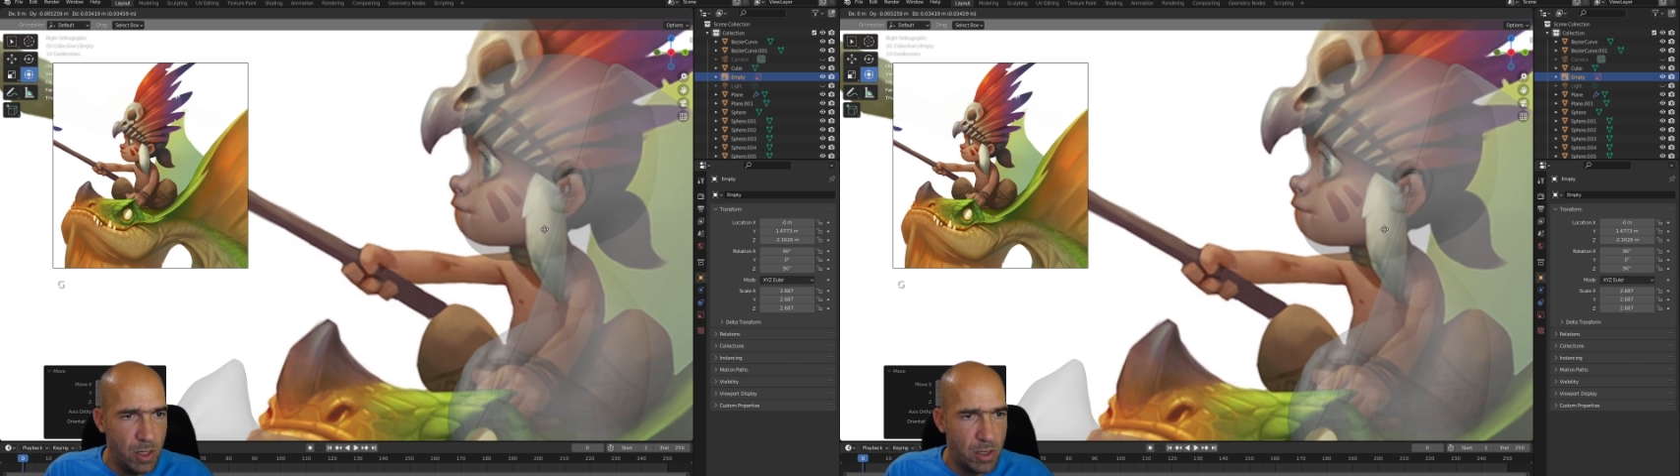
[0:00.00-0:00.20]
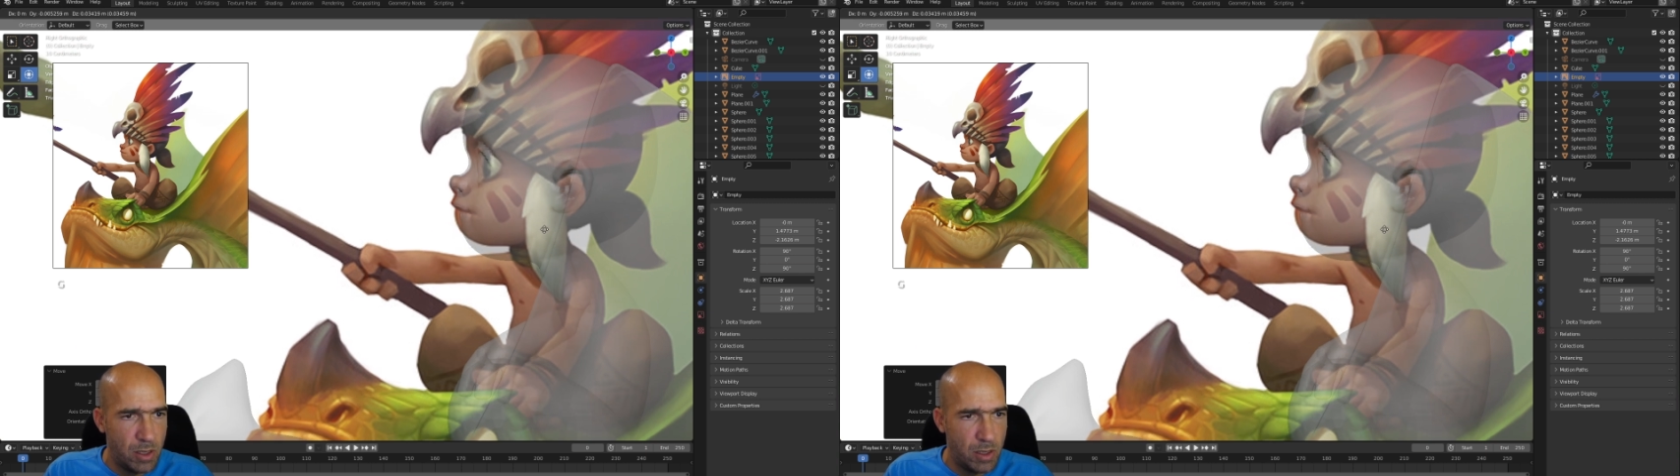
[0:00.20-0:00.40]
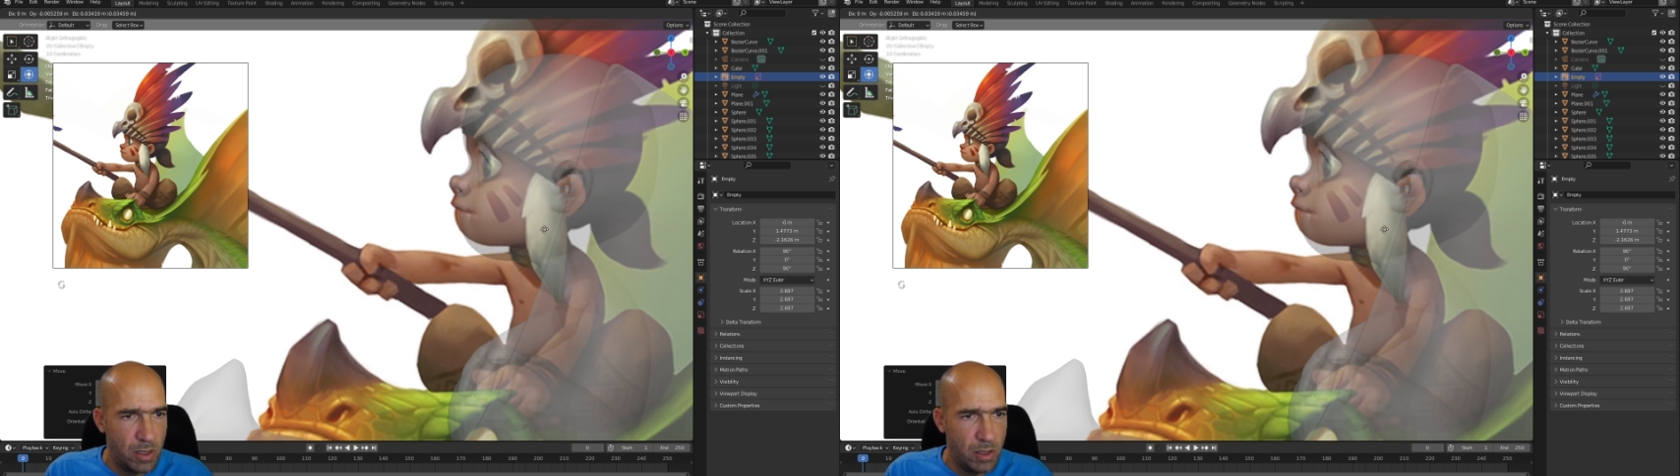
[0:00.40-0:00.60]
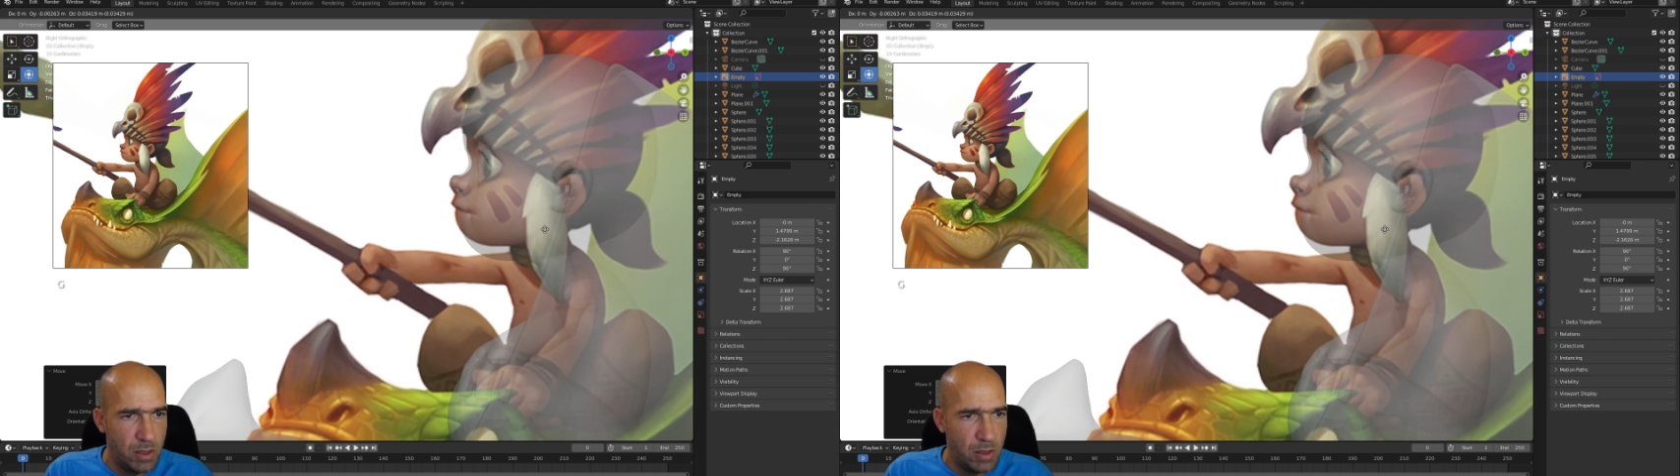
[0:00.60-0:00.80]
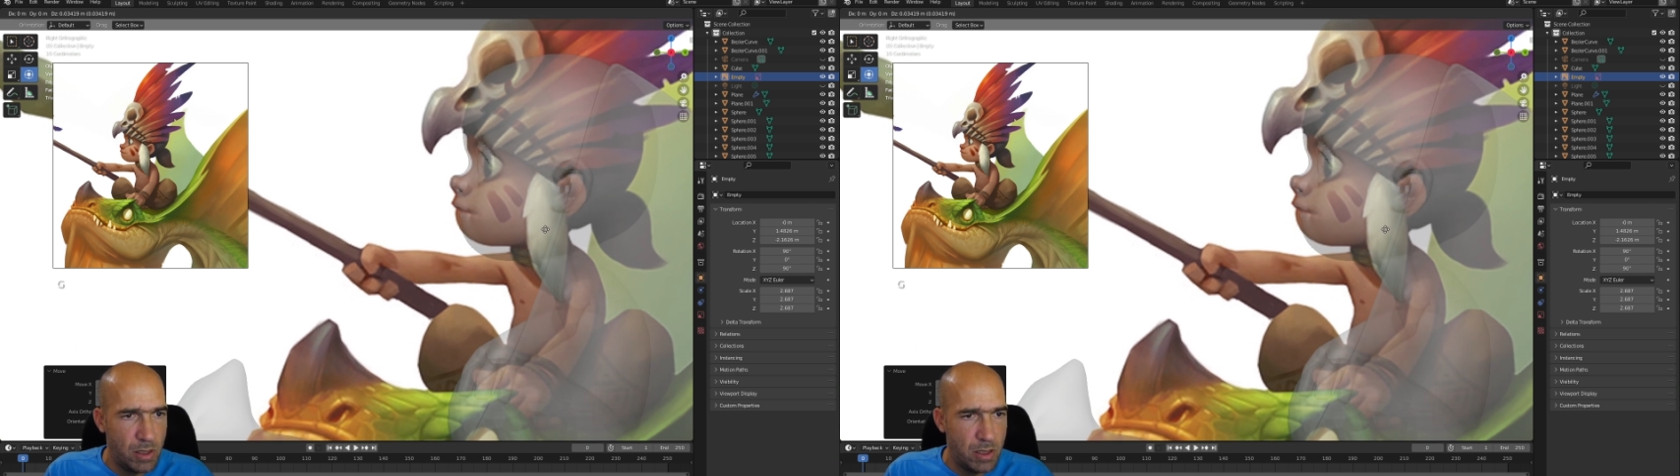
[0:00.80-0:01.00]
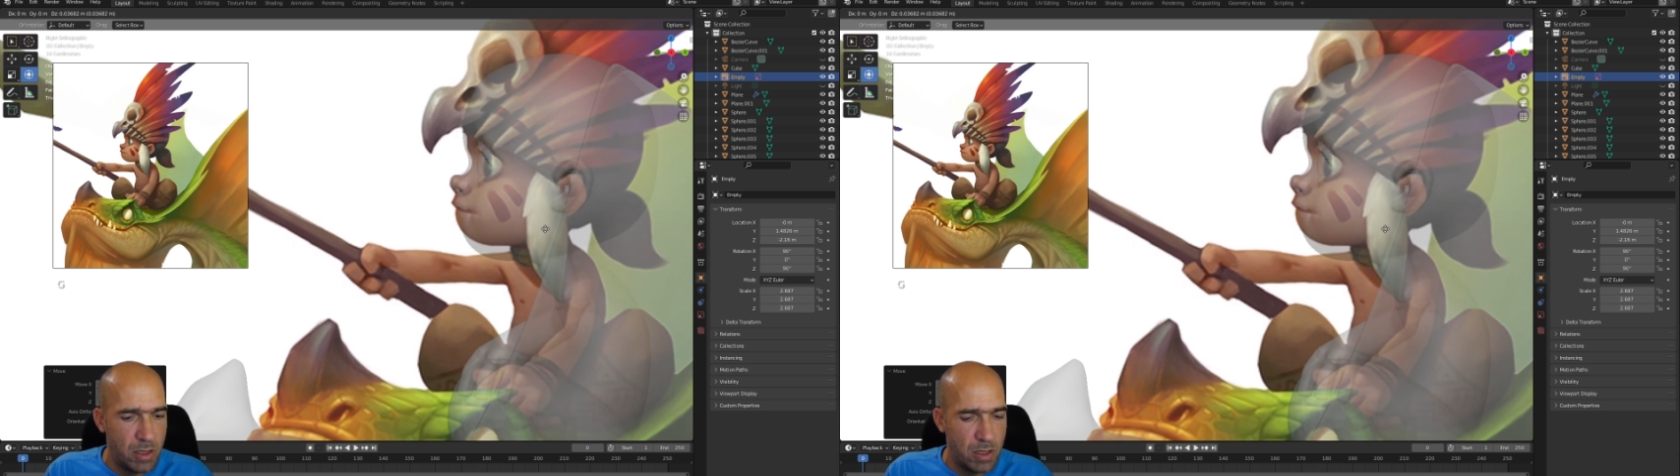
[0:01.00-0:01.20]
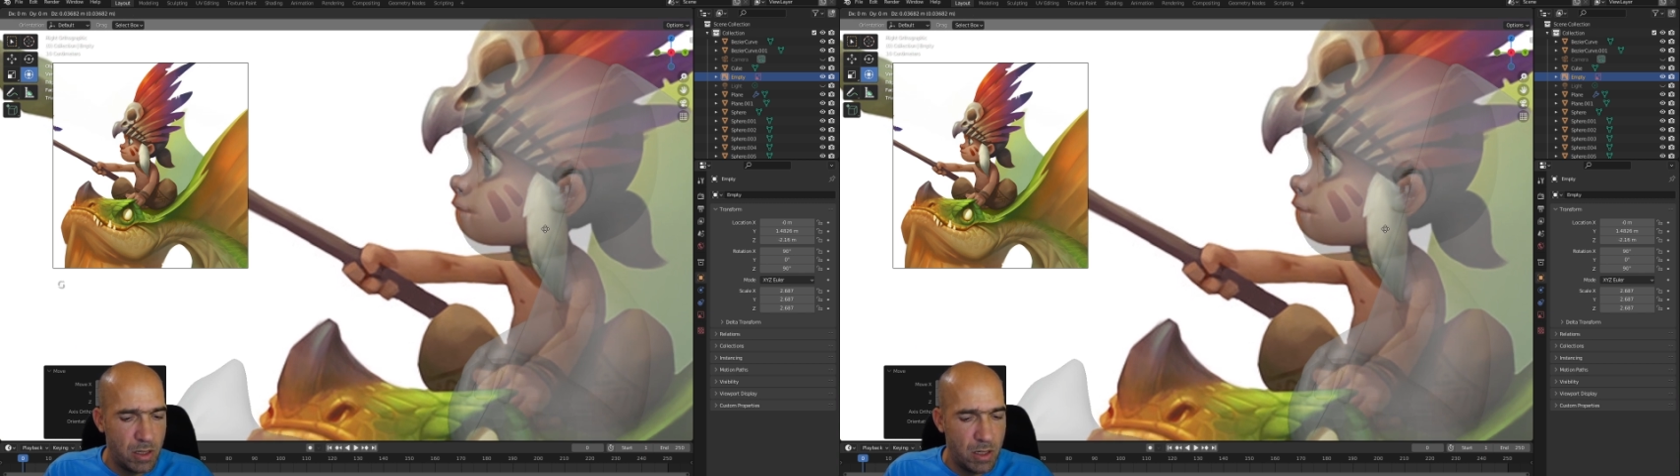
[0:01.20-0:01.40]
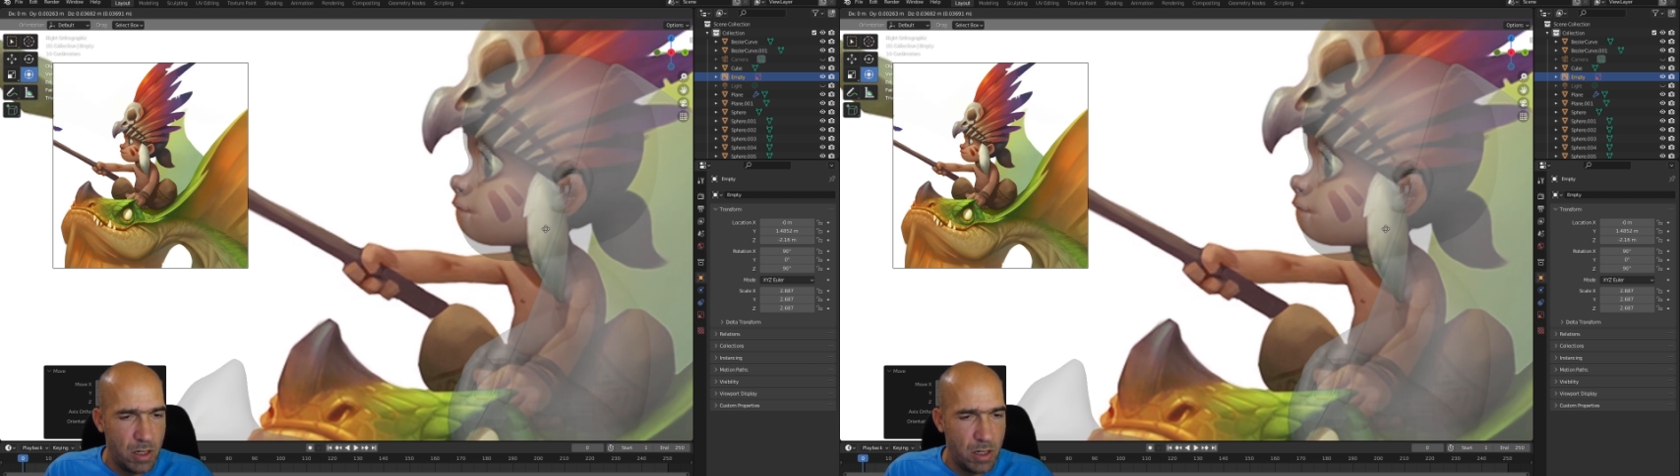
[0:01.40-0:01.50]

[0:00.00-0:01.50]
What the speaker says: it until it's...